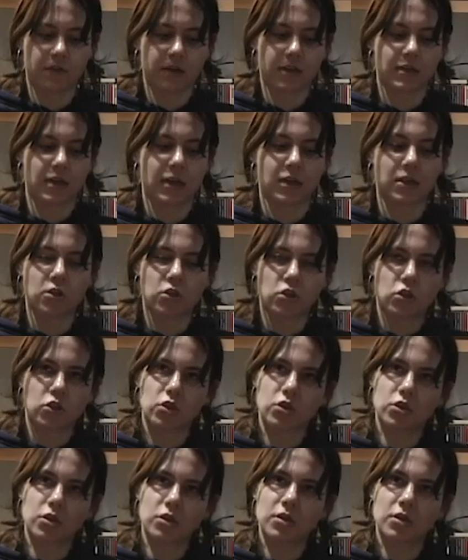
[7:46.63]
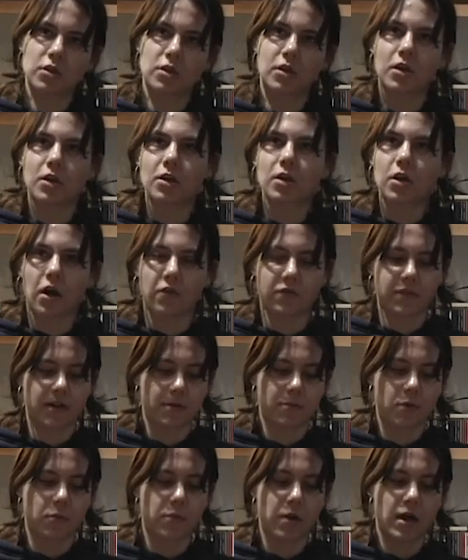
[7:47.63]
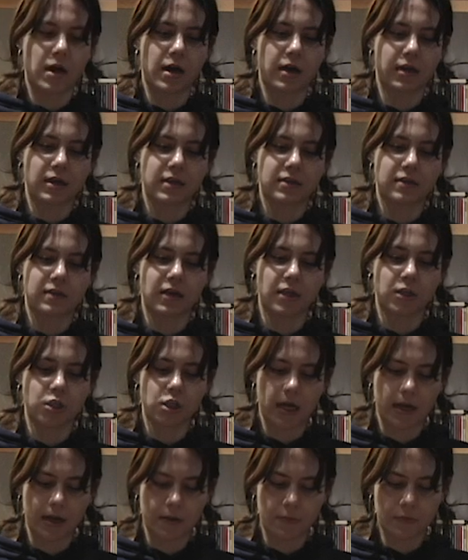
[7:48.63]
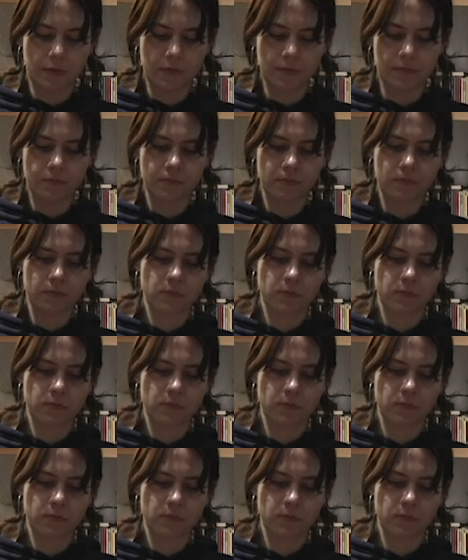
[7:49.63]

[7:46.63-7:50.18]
perfect like coffee table mug. It's a nice shape,